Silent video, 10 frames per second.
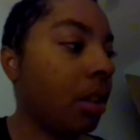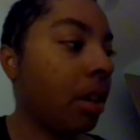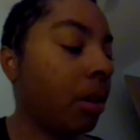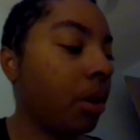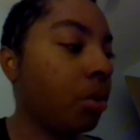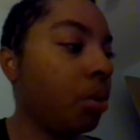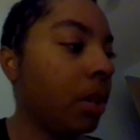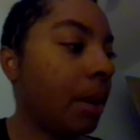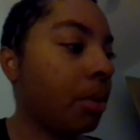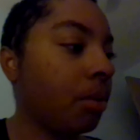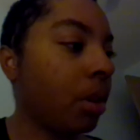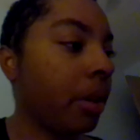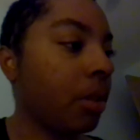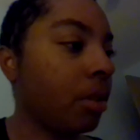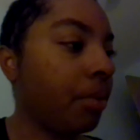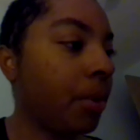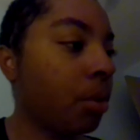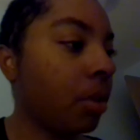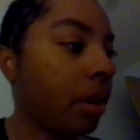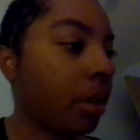There are two types of Taurians. The
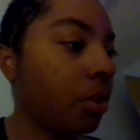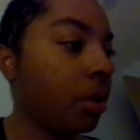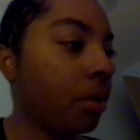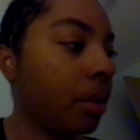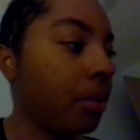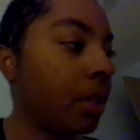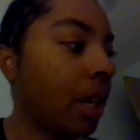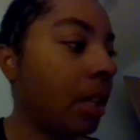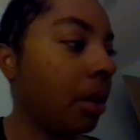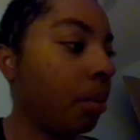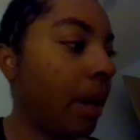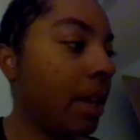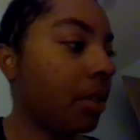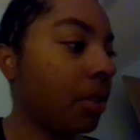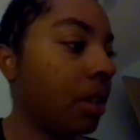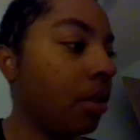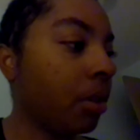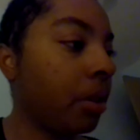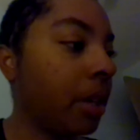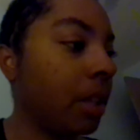first are conservative, set in their ways and seek
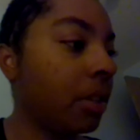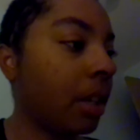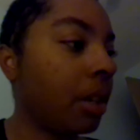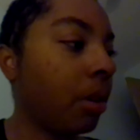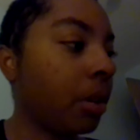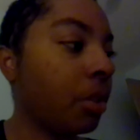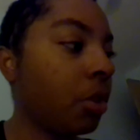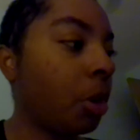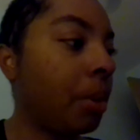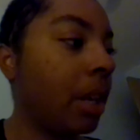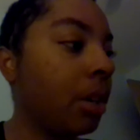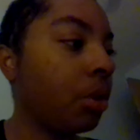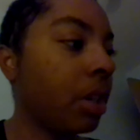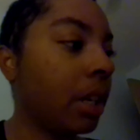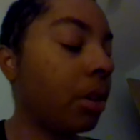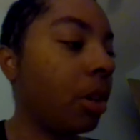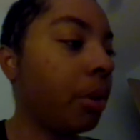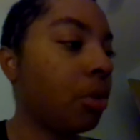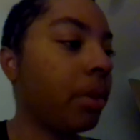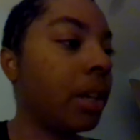security. The second are determined, energetic, and
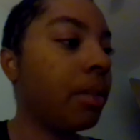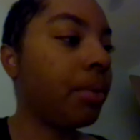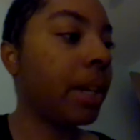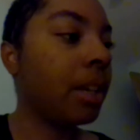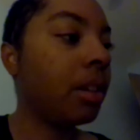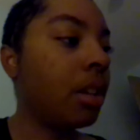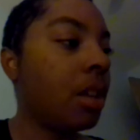always ready to fight.